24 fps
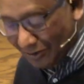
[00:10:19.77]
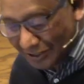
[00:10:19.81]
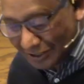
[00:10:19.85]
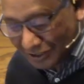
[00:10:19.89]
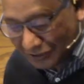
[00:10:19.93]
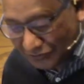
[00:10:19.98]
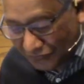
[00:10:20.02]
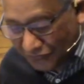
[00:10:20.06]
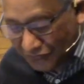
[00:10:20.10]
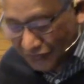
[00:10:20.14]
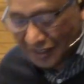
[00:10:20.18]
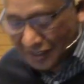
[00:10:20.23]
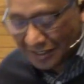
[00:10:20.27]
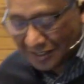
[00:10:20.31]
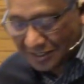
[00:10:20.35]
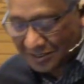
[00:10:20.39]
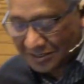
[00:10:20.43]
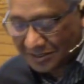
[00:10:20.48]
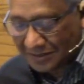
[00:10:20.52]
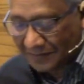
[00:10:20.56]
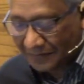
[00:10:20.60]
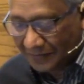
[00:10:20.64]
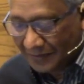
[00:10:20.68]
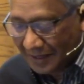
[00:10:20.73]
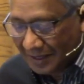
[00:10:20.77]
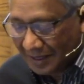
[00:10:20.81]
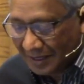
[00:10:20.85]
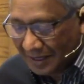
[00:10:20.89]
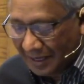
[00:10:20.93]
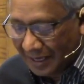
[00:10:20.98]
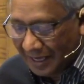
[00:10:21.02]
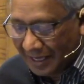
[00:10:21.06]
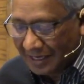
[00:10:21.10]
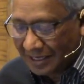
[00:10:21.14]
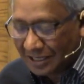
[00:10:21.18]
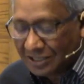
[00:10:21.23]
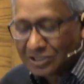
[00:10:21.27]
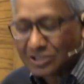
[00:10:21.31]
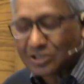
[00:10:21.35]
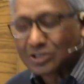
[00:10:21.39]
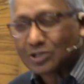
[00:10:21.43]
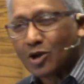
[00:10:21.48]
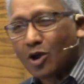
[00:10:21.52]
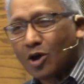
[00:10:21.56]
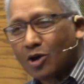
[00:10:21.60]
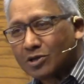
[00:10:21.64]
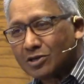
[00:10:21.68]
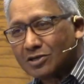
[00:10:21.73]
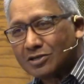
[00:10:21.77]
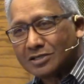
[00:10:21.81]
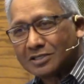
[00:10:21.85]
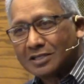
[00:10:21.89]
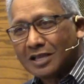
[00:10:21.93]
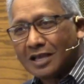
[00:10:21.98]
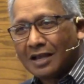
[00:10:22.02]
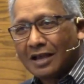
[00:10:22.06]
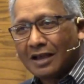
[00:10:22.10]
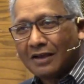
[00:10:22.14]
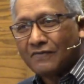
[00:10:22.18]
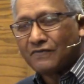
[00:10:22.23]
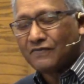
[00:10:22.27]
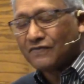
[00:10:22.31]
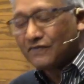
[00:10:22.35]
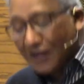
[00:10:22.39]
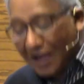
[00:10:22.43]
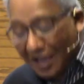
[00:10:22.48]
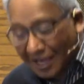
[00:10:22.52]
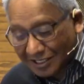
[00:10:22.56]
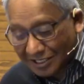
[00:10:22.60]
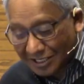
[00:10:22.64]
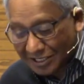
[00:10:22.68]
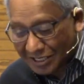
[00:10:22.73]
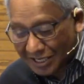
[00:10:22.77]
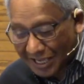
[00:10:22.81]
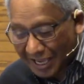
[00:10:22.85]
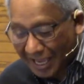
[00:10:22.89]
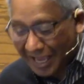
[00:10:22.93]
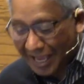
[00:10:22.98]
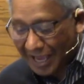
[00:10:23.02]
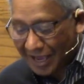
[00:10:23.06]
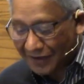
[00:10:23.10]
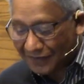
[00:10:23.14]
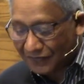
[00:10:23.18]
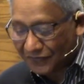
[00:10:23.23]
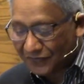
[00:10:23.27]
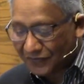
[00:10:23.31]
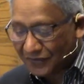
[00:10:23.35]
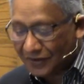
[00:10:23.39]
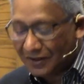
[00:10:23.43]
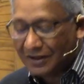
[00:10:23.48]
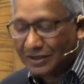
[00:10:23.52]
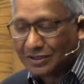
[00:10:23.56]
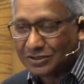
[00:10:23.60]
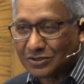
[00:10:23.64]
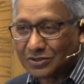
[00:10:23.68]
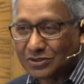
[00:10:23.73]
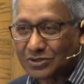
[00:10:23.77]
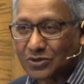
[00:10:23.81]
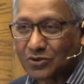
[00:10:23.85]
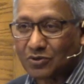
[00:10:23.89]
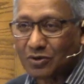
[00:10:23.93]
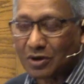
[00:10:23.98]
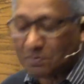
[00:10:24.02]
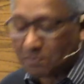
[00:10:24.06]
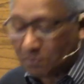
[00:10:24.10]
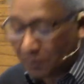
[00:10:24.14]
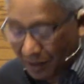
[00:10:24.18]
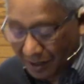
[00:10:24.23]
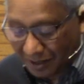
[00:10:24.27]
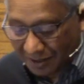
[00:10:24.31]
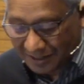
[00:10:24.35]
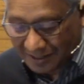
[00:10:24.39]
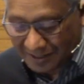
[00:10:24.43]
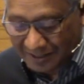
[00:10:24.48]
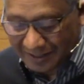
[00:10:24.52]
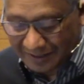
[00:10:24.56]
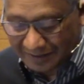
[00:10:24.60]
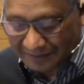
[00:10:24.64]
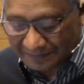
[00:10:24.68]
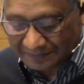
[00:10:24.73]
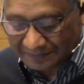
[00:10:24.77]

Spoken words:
his feet, and slaughters a fatted calf to throw a party.